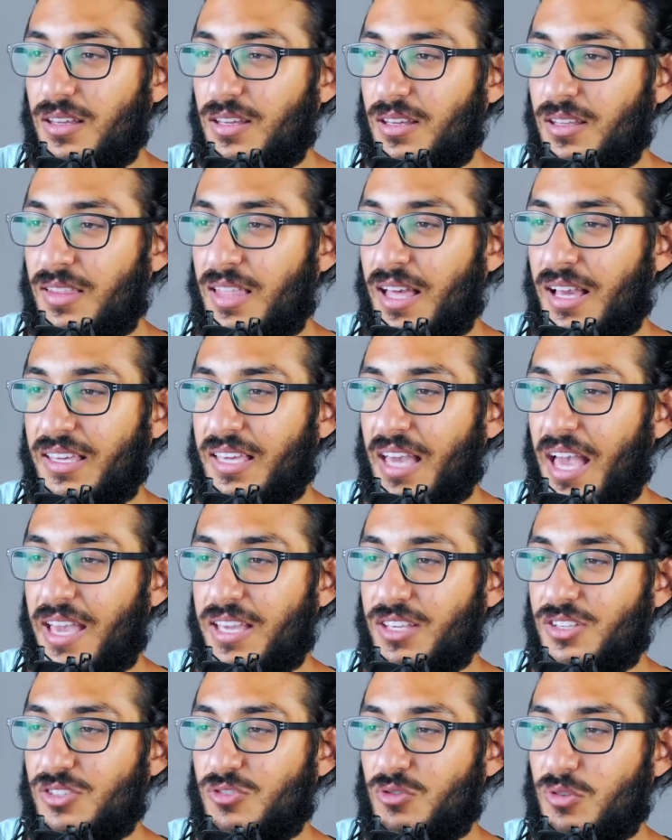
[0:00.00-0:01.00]
And that guy
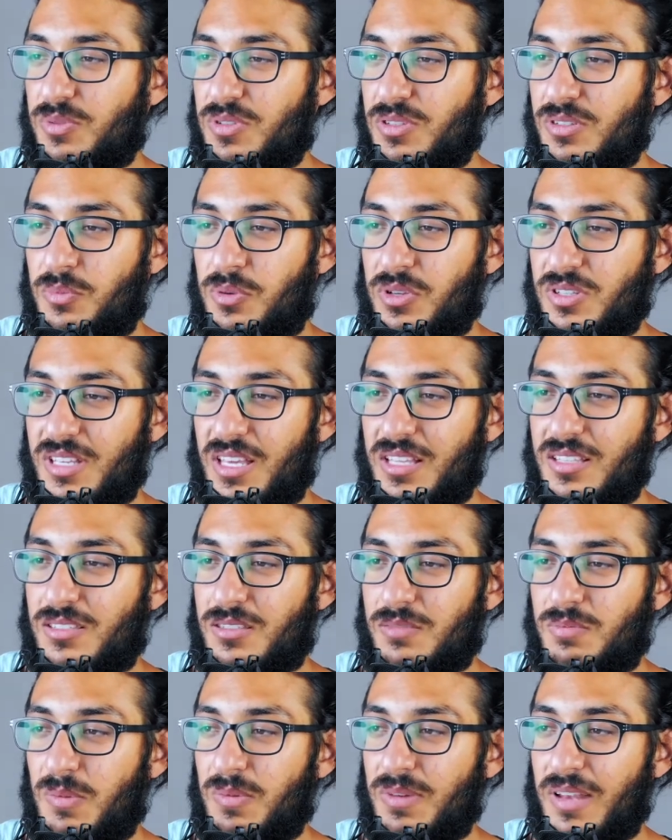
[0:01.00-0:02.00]
just
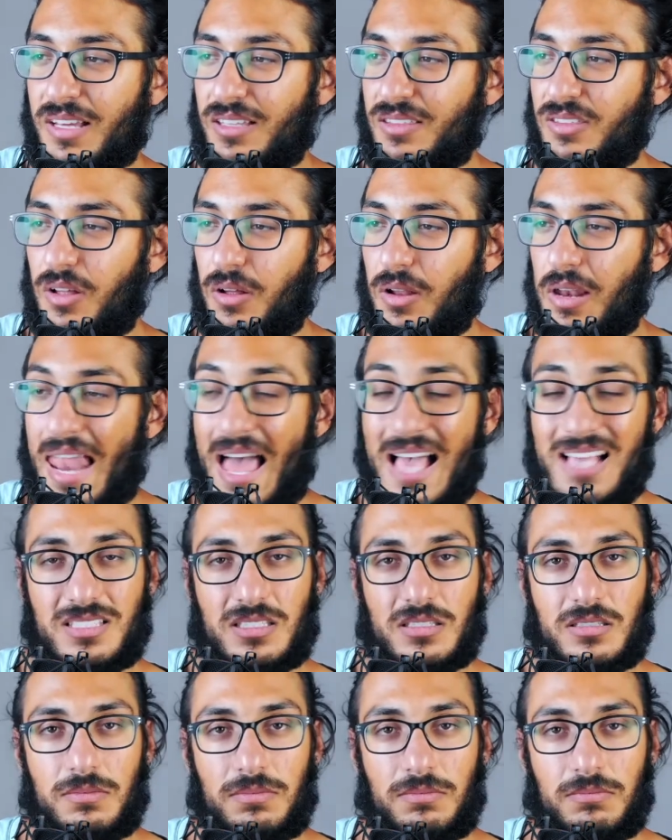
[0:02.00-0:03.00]
represents maybe like the last
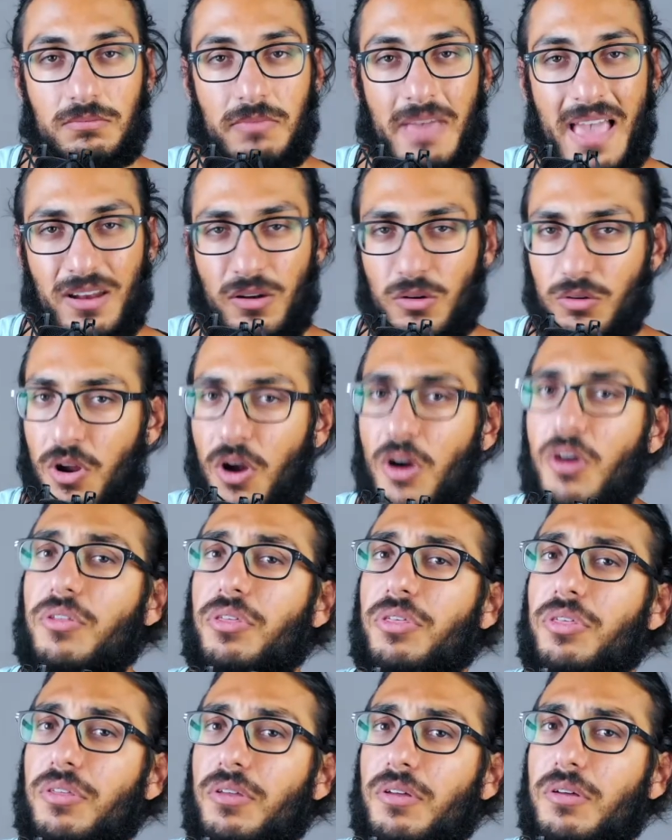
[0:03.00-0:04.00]
man on
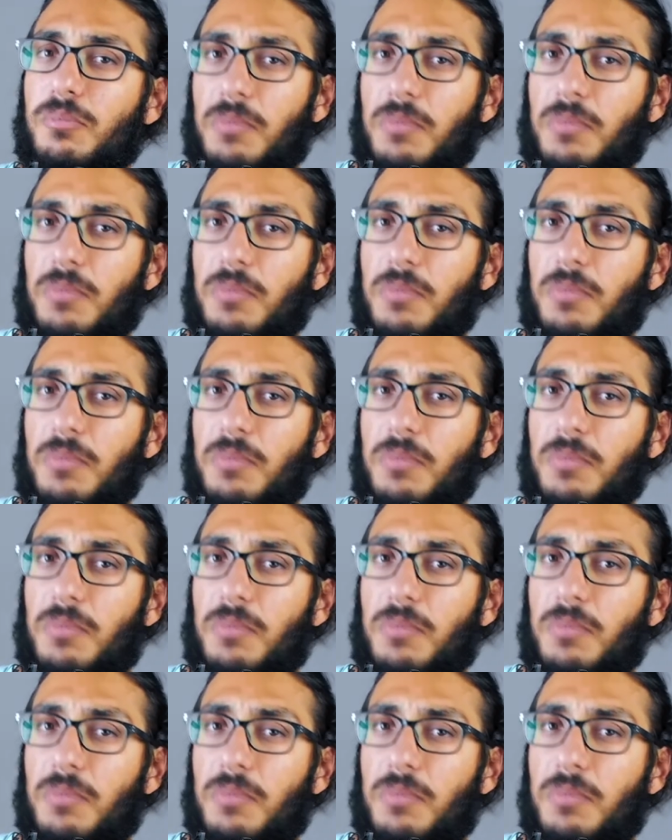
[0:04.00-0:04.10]
earth.